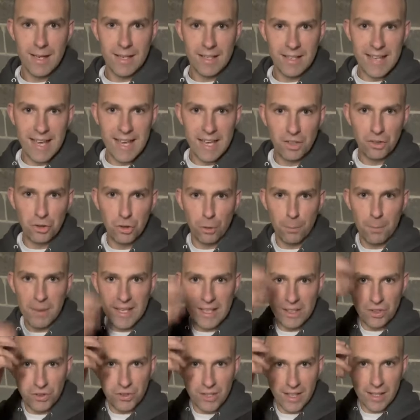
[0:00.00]
Kings are
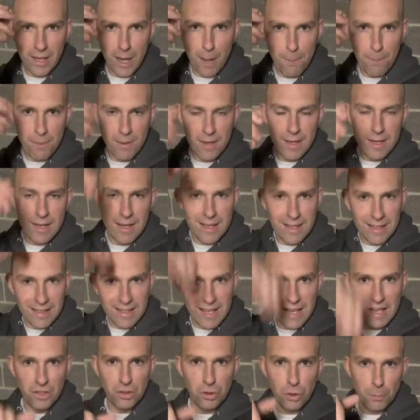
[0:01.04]
being set up,
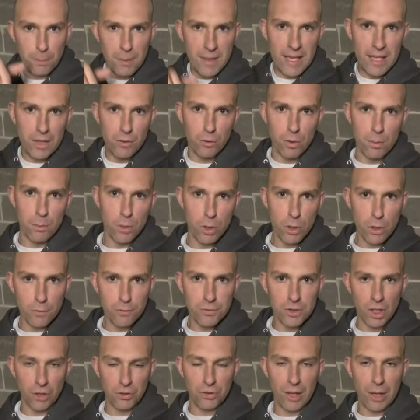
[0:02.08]
kings are being removed,
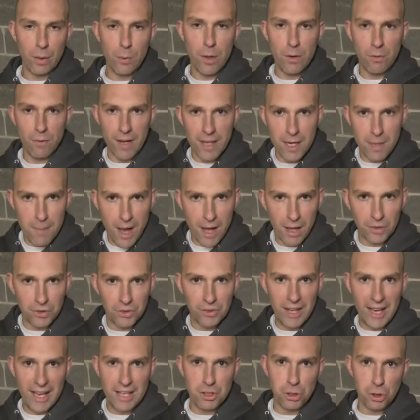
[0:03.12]
just like we read about in
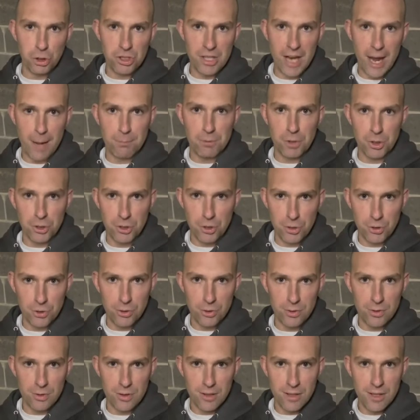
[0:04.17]
Daniel chapter
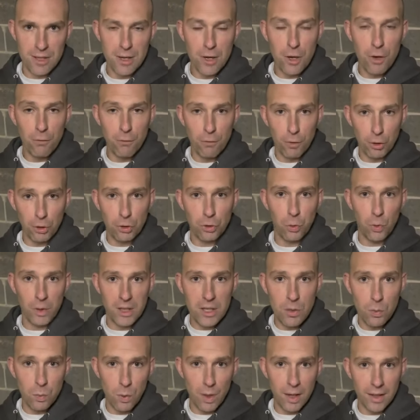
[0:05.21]
2, verse
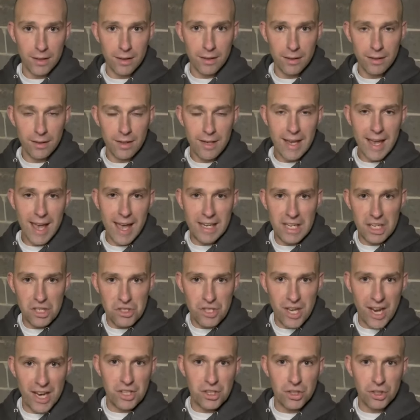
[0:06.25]
21 and he
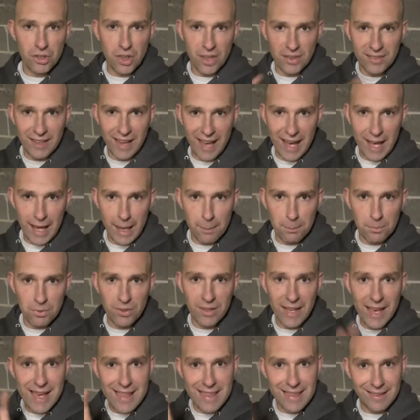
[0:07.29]
changeth the times
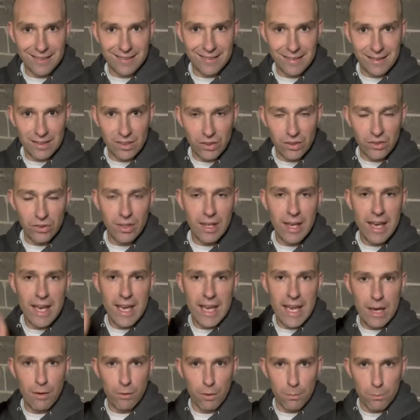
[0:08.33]
and the seasons.
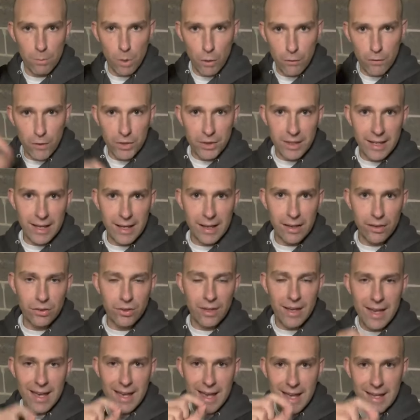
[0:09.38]
He removeth kings,
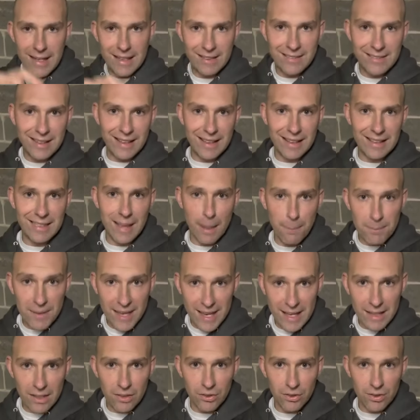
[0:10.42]
and he setteth up
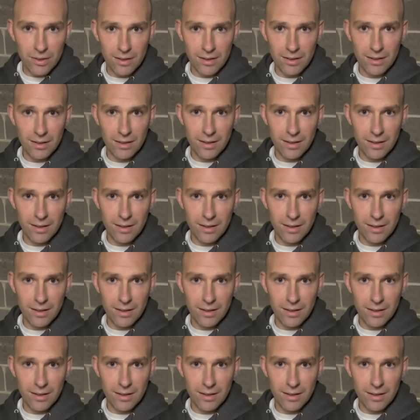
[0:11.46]
kings.